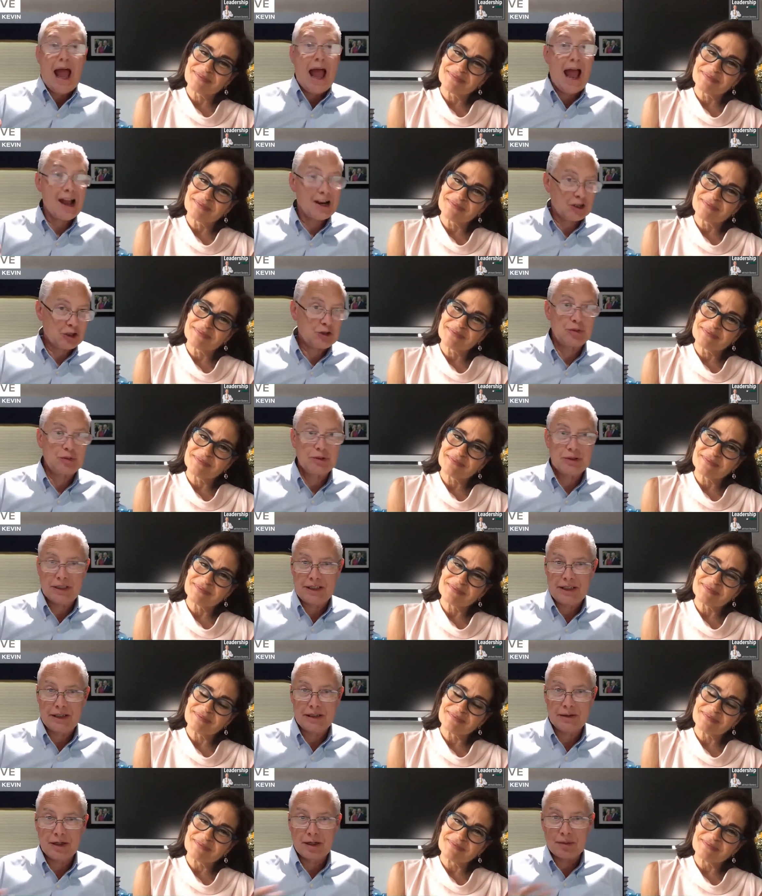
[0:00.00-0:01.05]

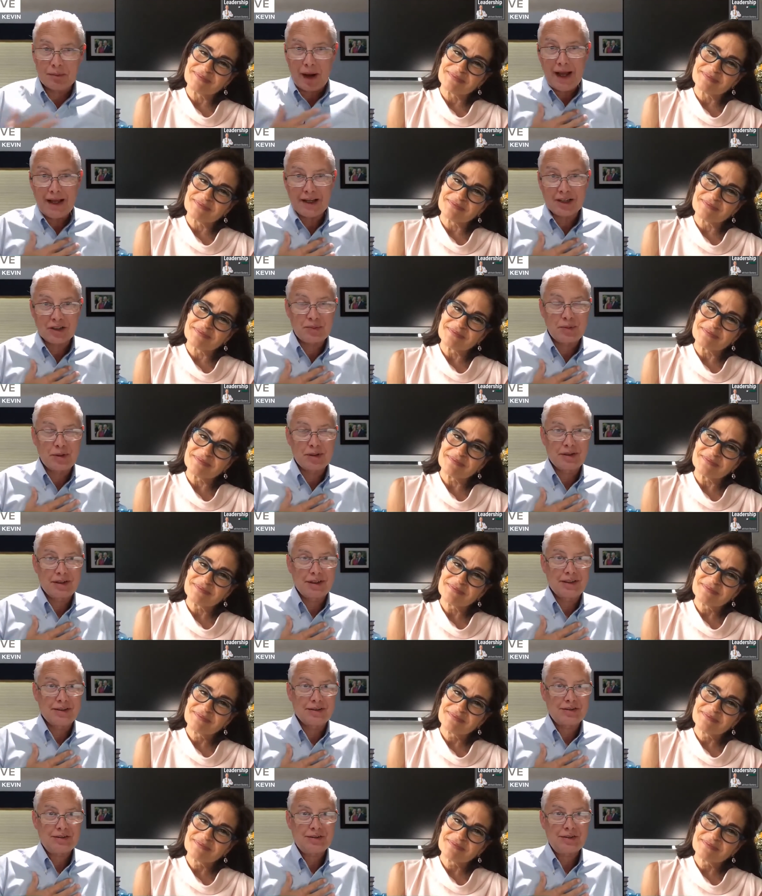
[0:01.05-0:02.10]
Speaker 1: Actually, in my
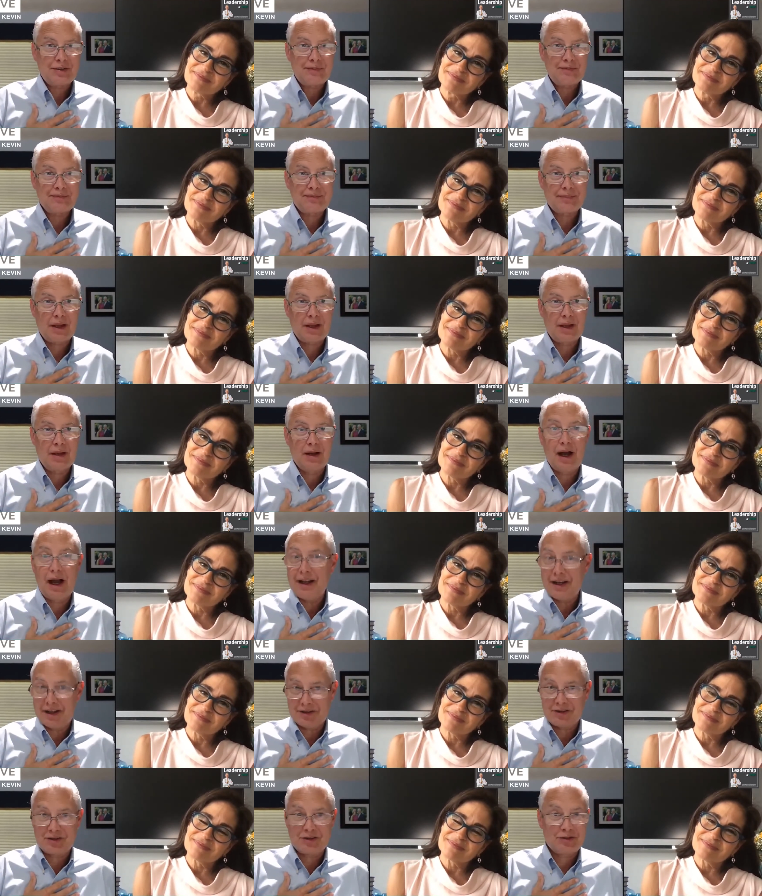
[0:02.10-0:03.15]
experience,
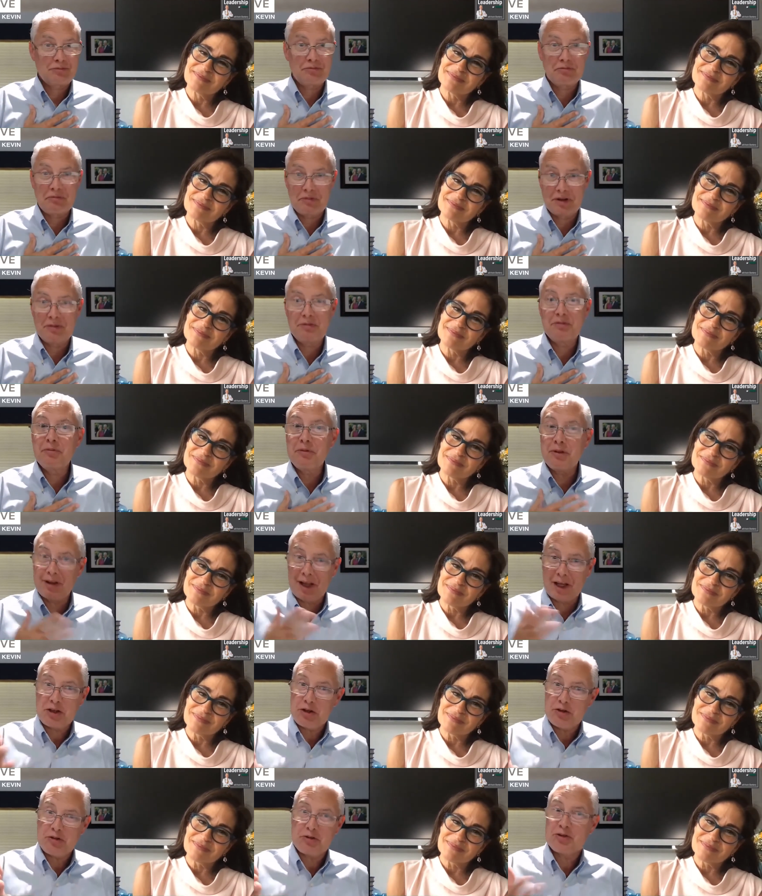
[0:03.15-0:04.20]
and it's
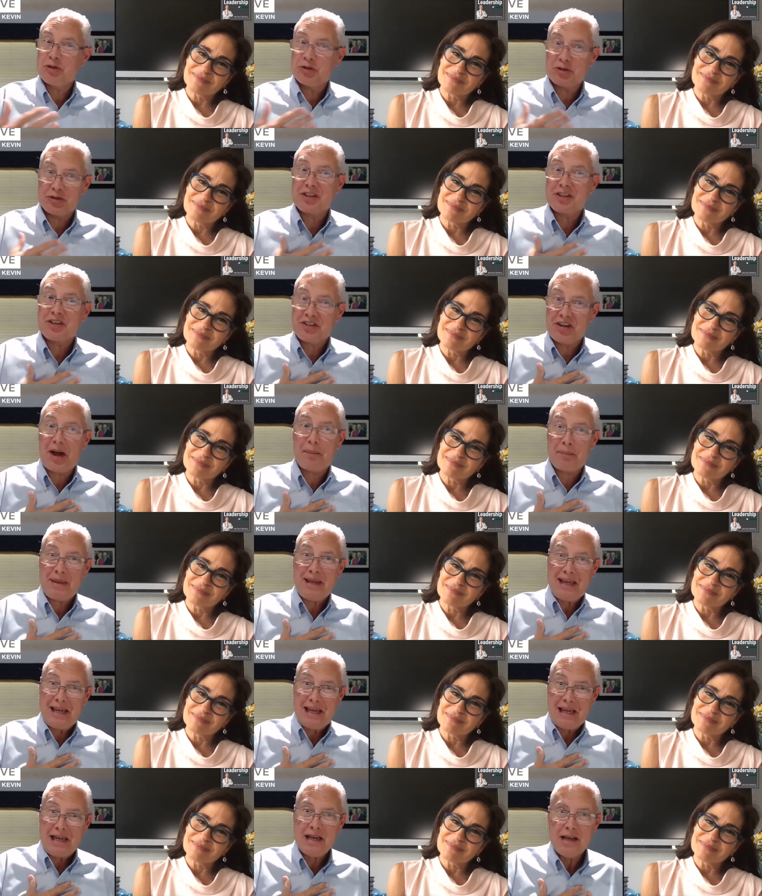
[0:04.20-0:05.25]
like you, Susan, it's not
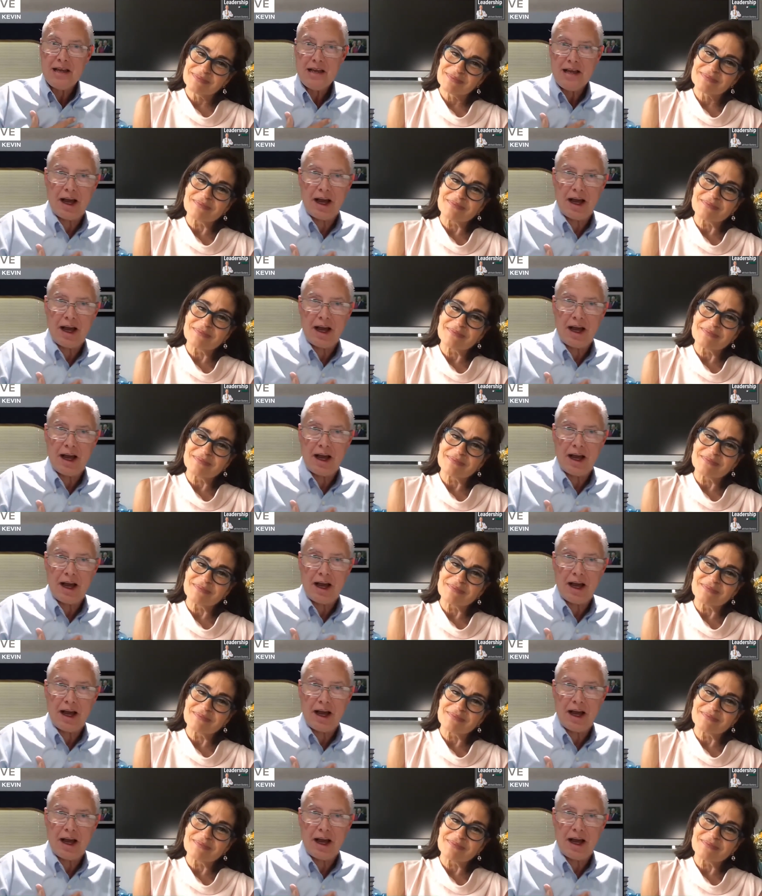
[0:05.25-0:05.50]
me,